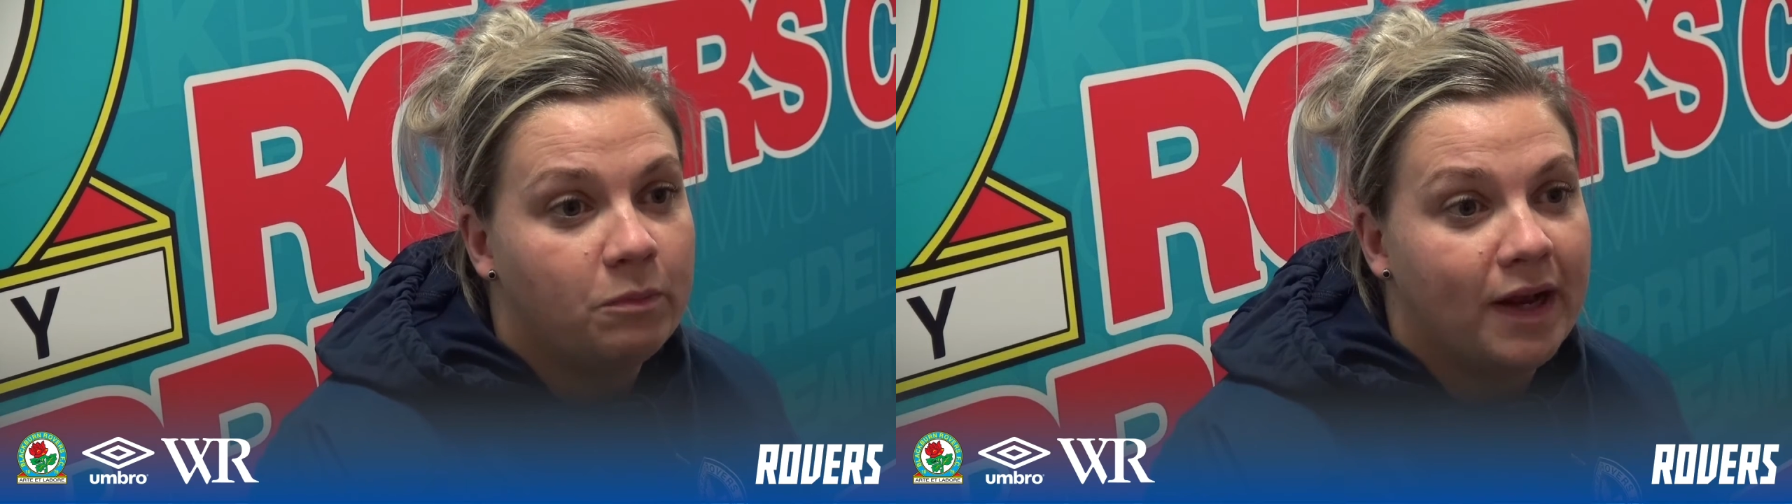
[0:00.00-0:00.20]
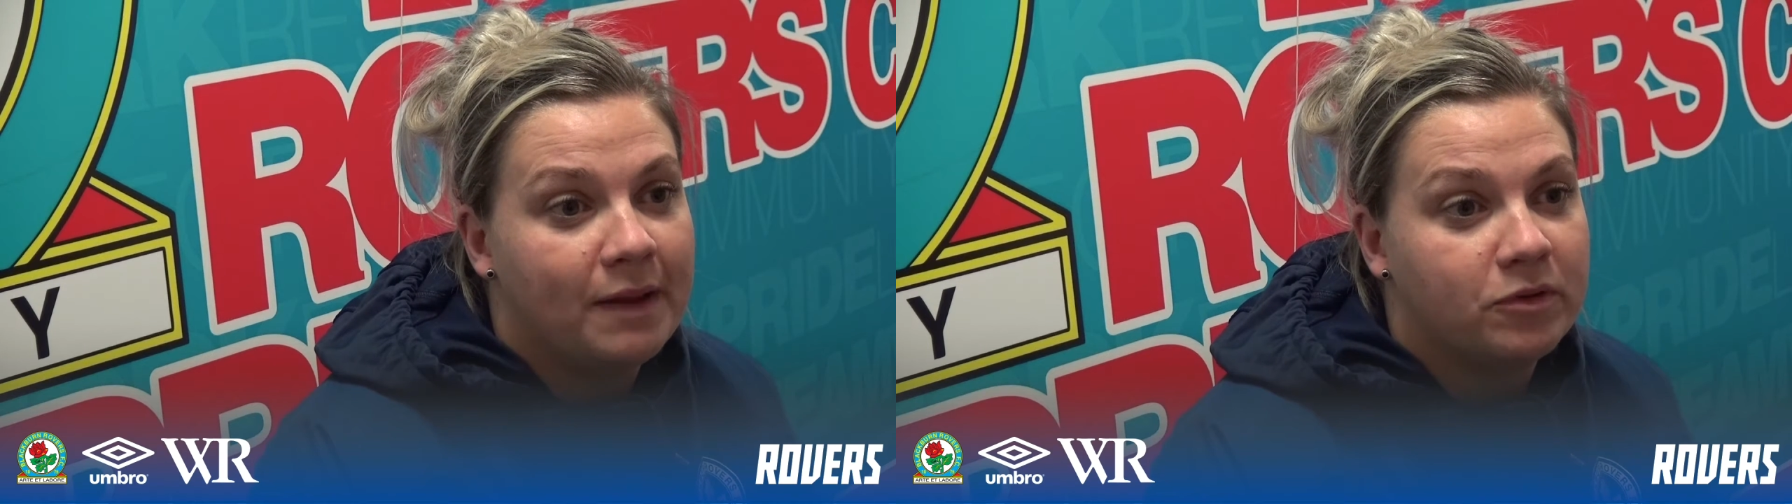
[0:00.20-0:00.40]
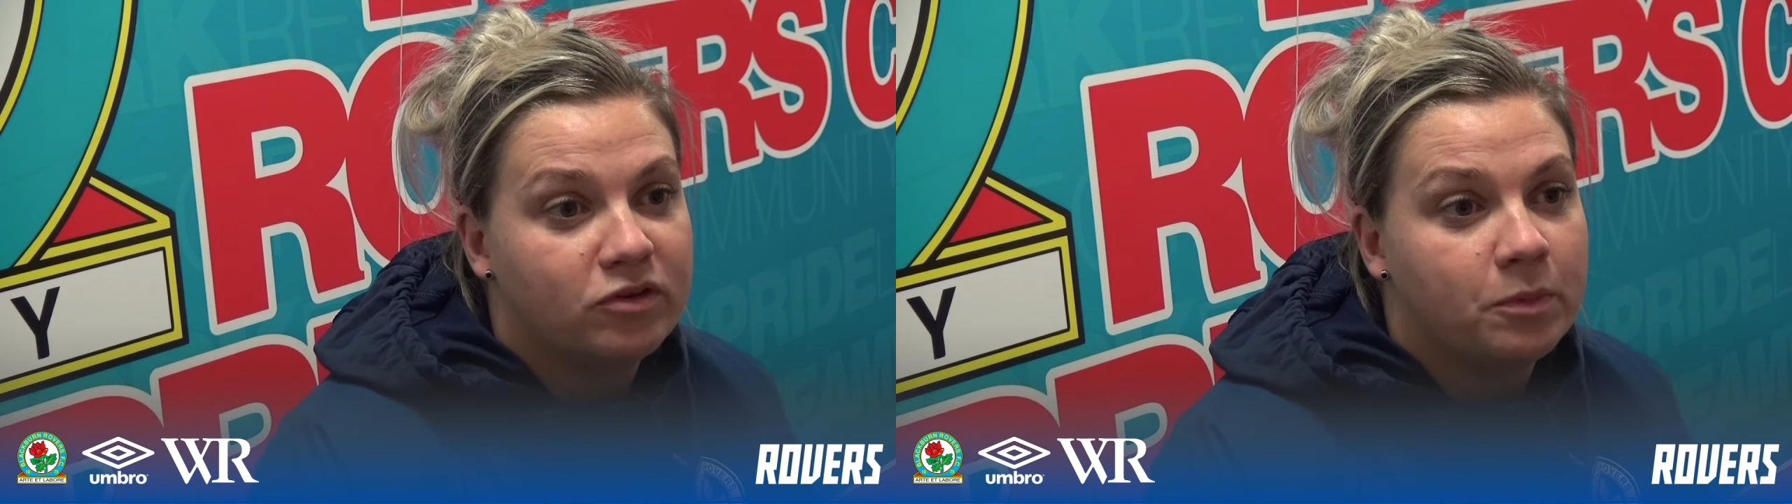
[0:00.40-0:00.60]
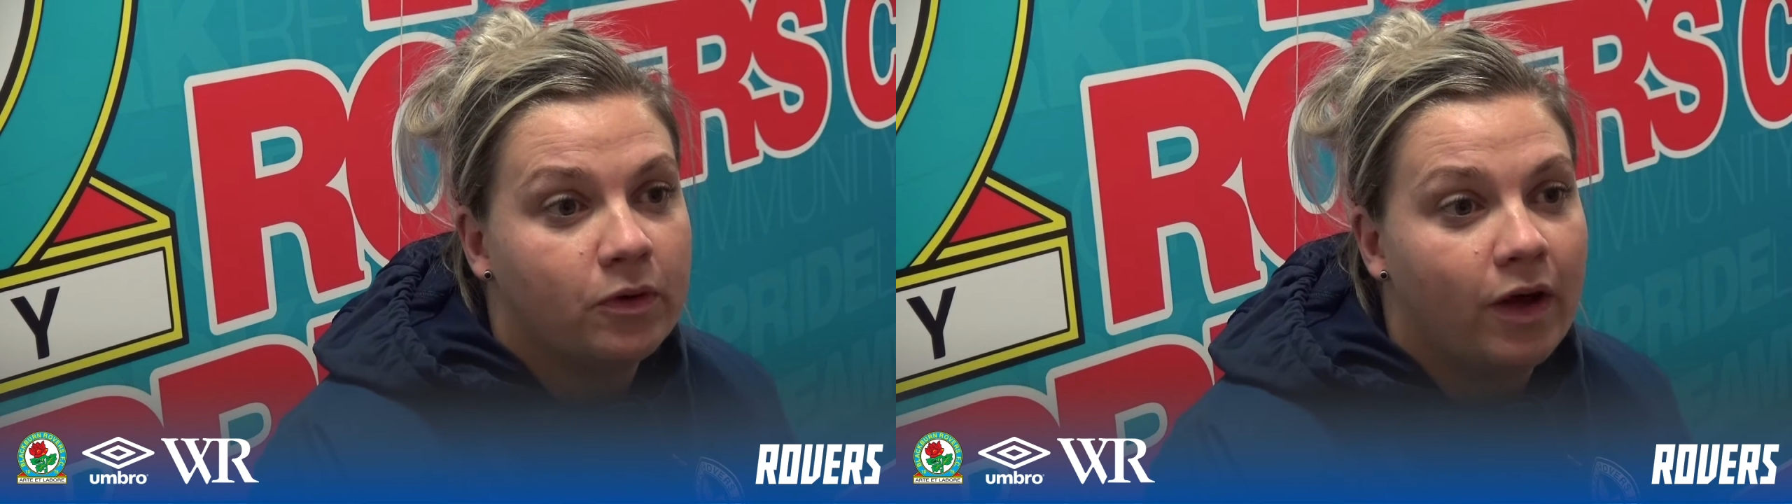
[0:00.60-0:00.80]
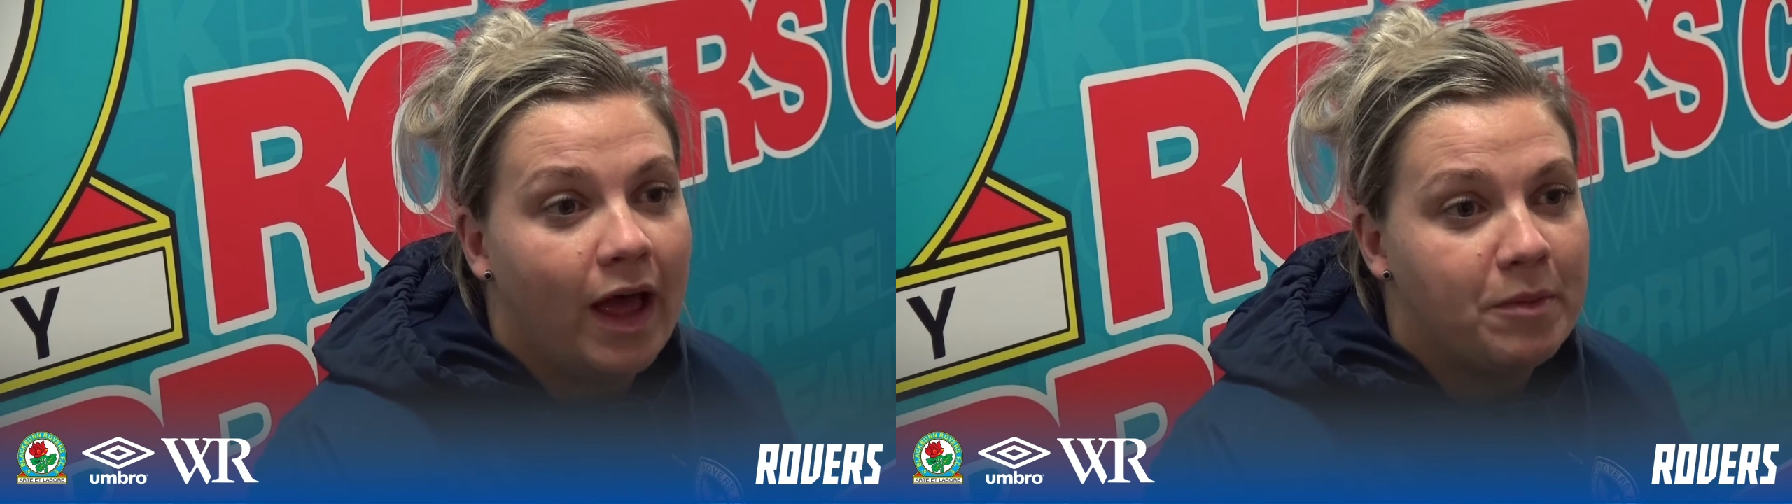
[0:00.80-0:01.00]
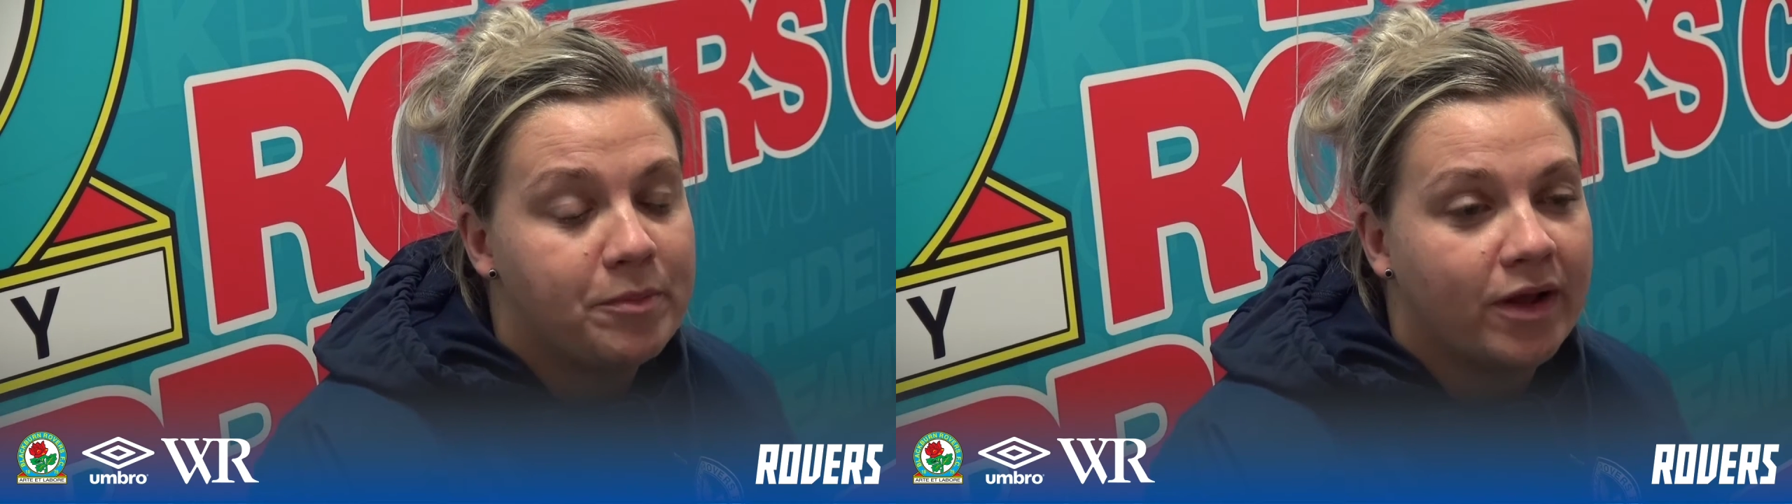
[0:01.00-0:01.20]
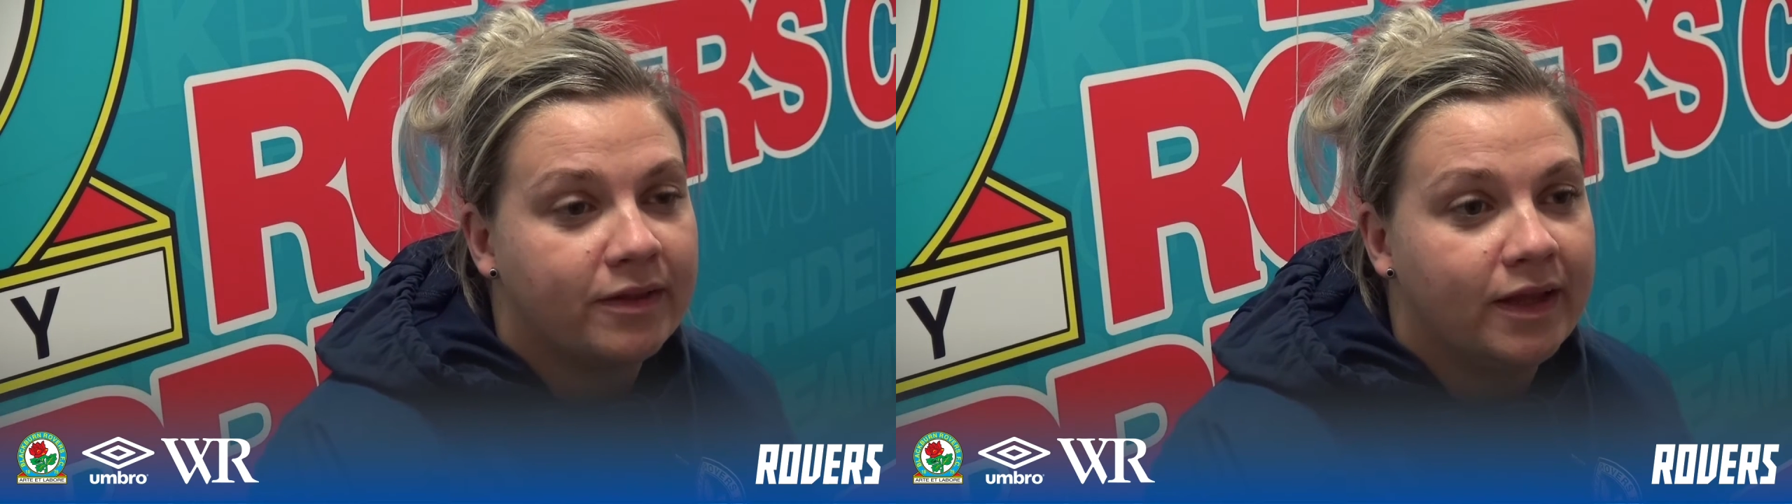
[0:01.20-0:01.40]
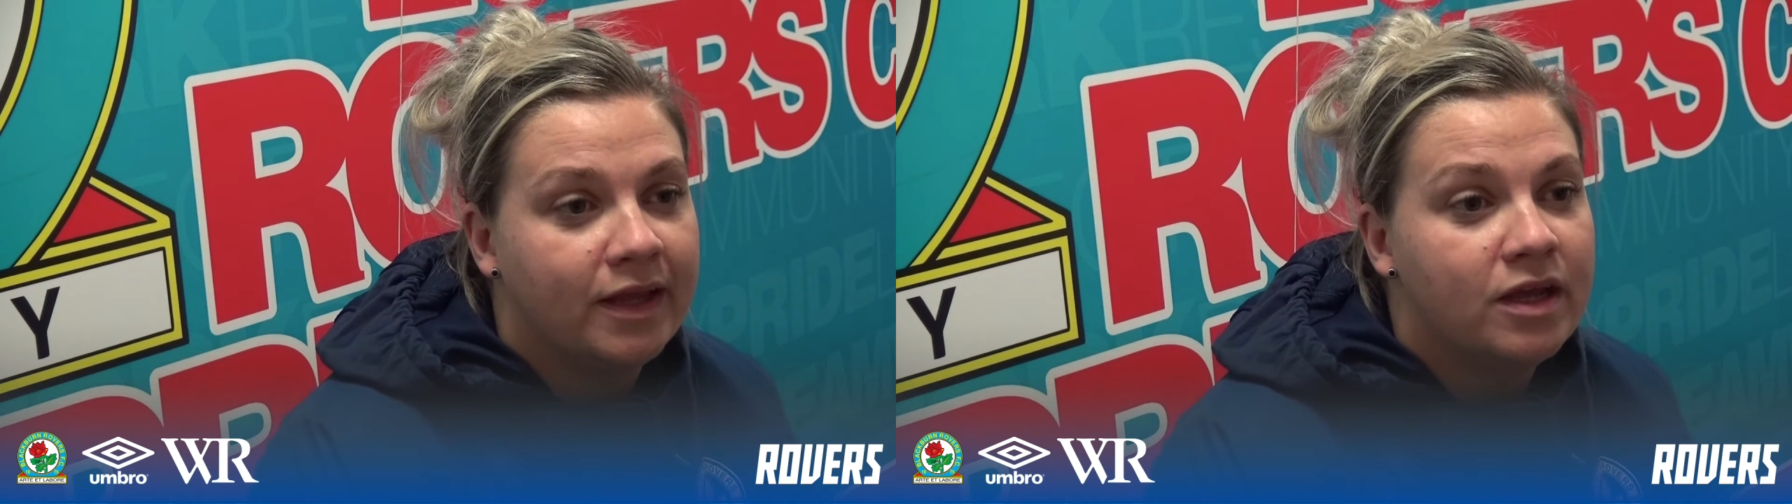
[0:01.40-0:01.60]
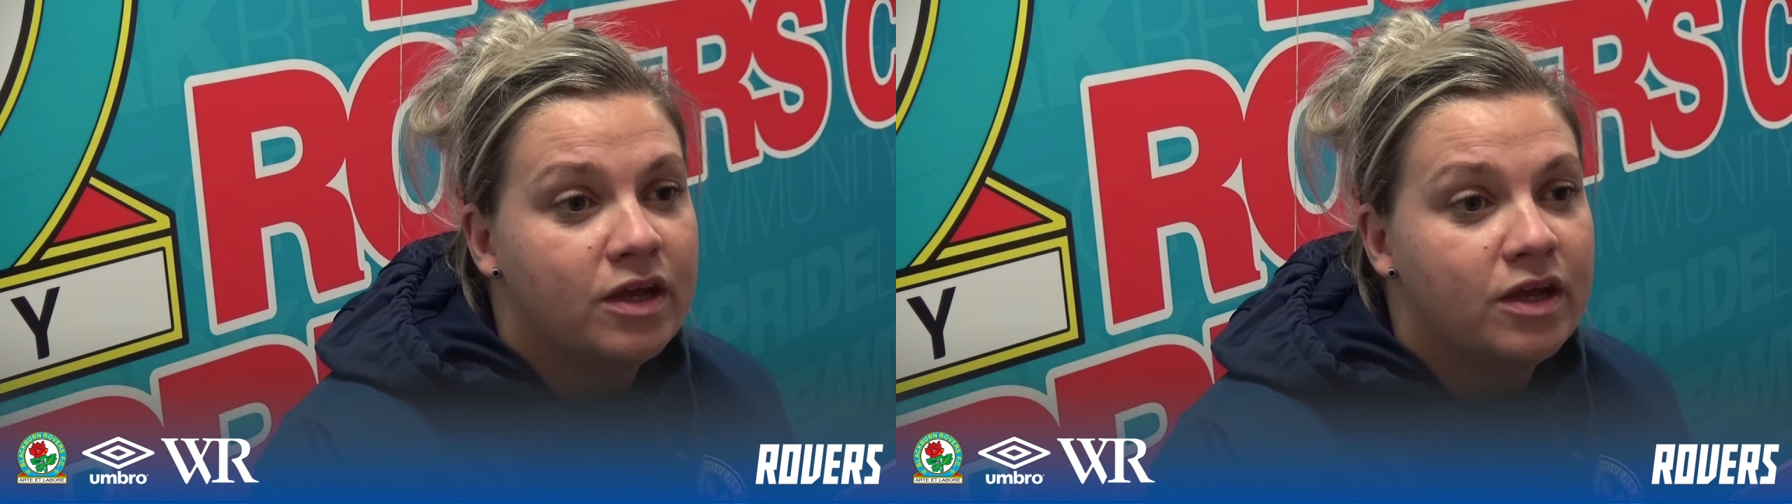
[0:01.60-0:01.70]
been able to put Emma Bradley,